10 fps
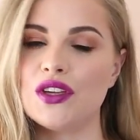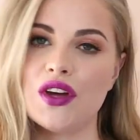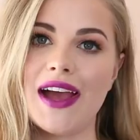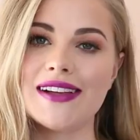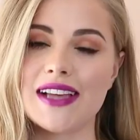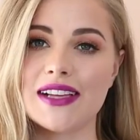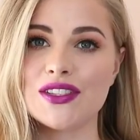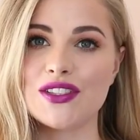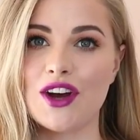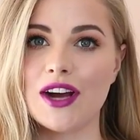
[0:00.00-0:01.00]
you know, as I
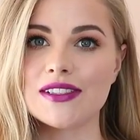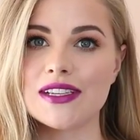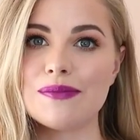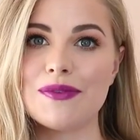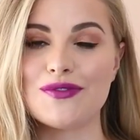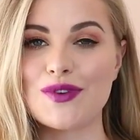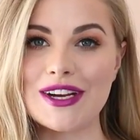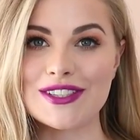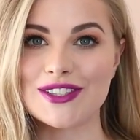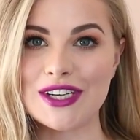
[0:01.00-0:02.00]
started,
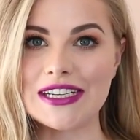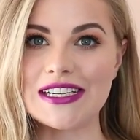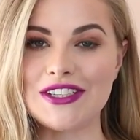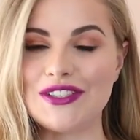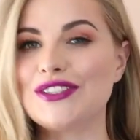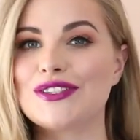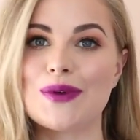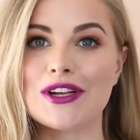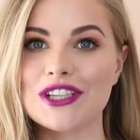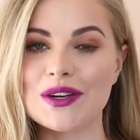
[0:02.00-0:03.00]
before I started, you know,
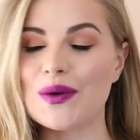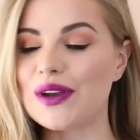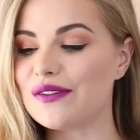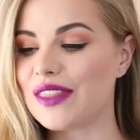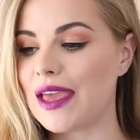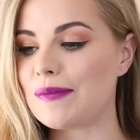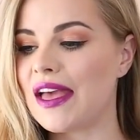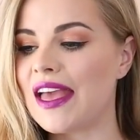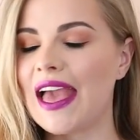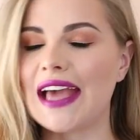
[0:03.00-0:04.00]
swatching all of them.
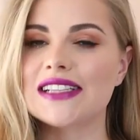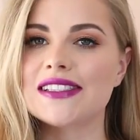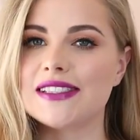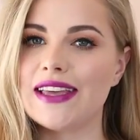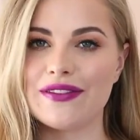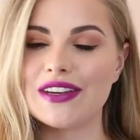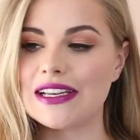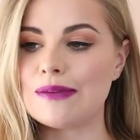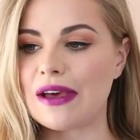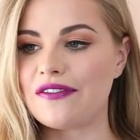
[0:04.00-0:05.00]
And it's
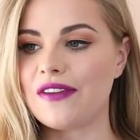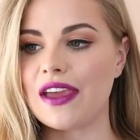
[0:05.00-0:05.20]
definitely my